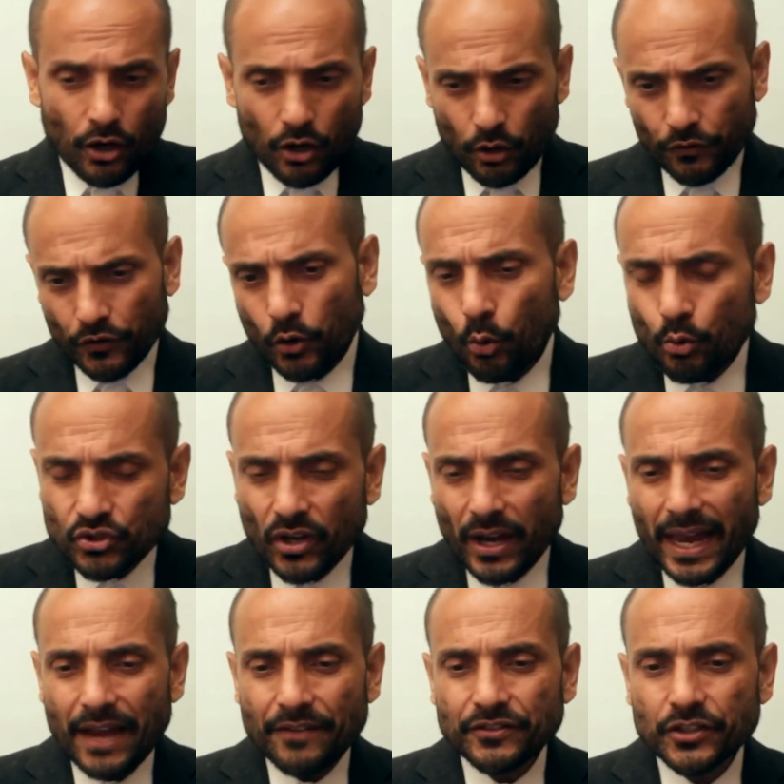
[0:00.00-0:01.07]
of course I
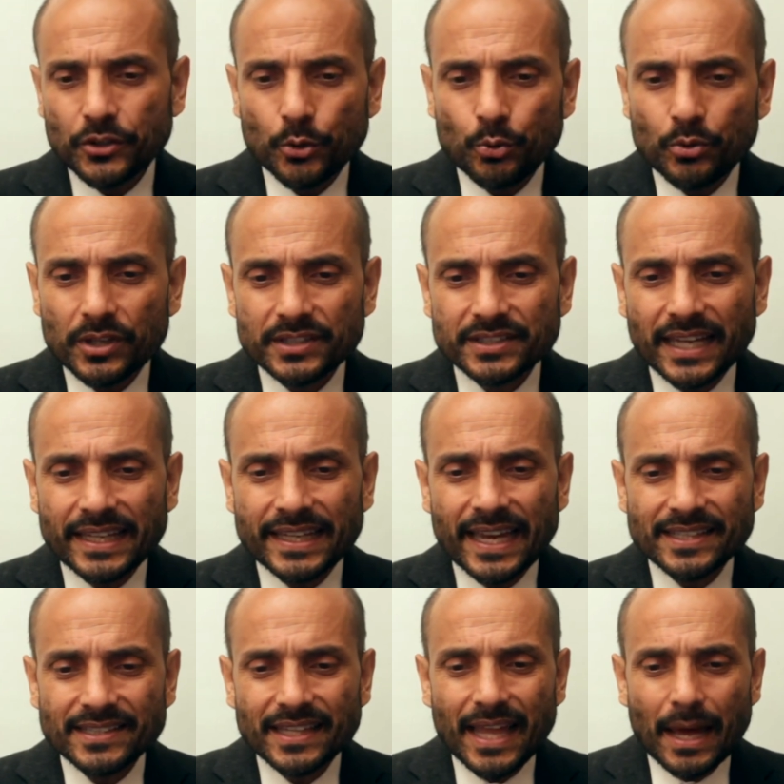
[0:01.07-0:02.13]
have to say yes
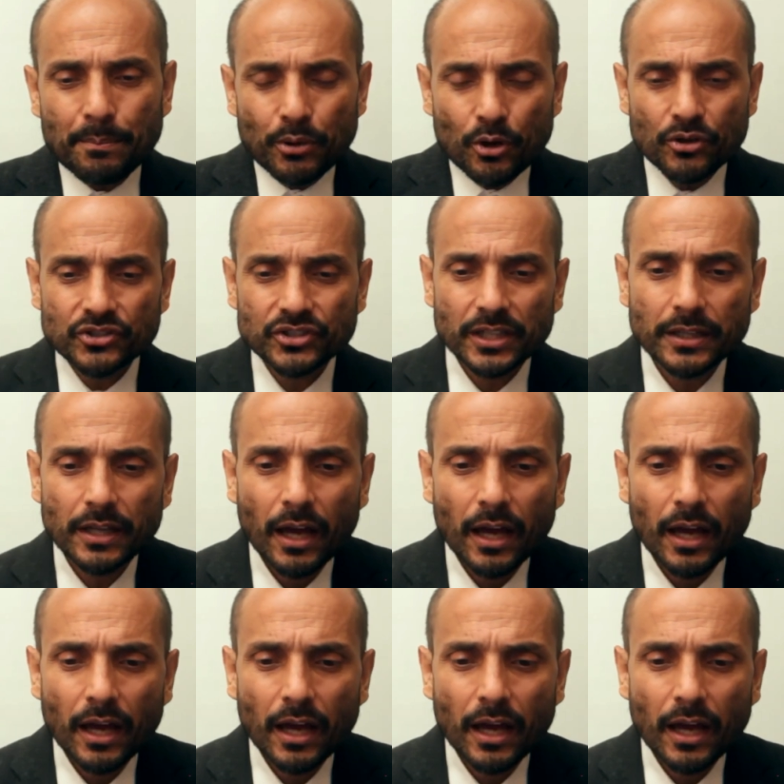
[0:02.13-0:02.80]
to that person.